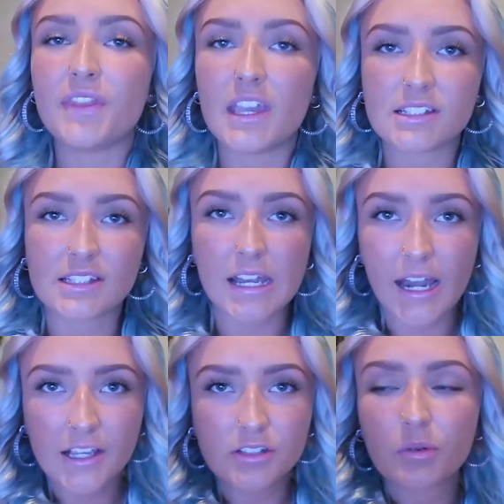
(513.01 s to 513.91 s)
This
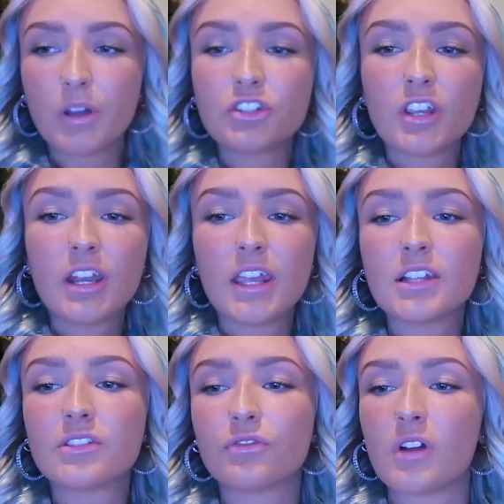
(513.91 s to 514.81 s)
next question
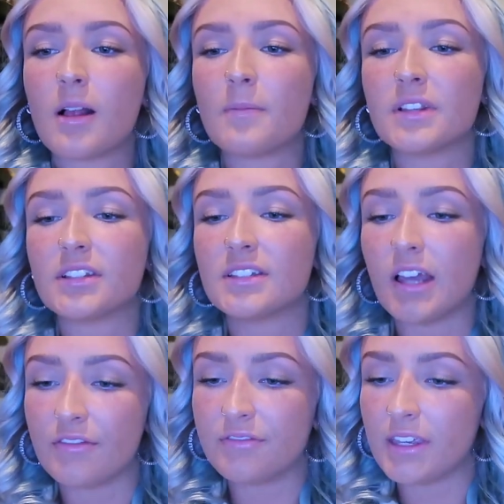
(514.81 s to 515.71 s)
is from
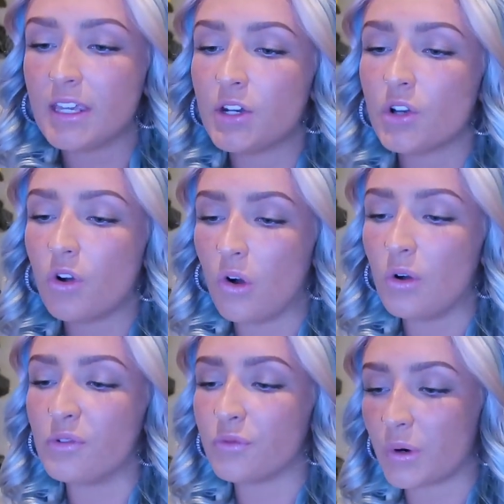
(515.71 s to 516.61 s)
Steffi
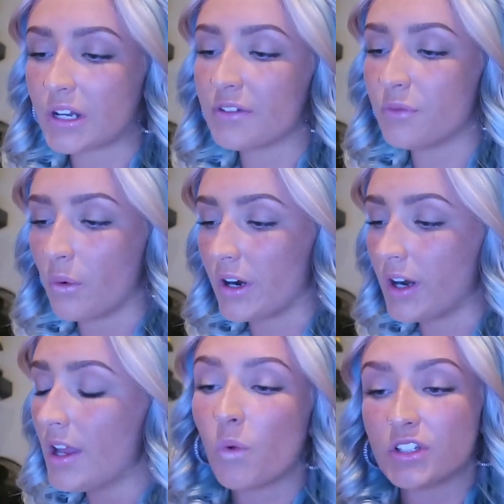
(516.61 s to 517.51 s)
Nicole
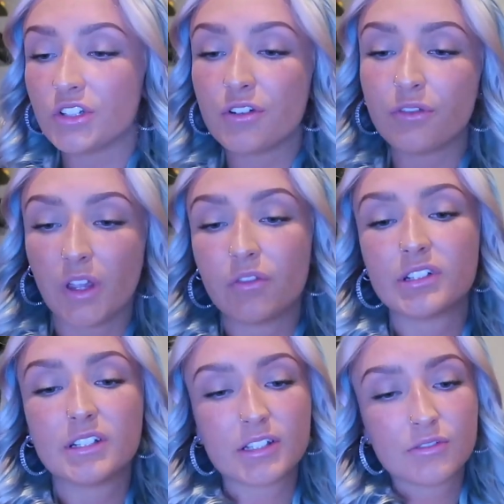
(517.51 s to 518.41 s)
44. What's your
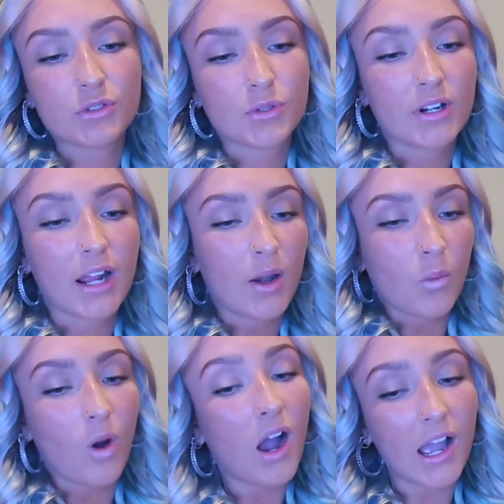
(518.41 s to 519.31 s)
favorite Disney resort
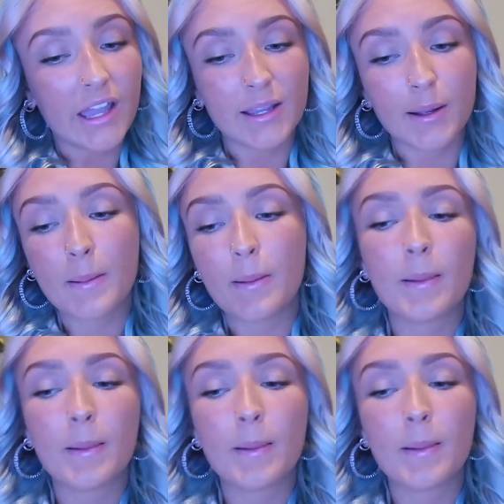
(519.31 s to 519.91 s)
and why?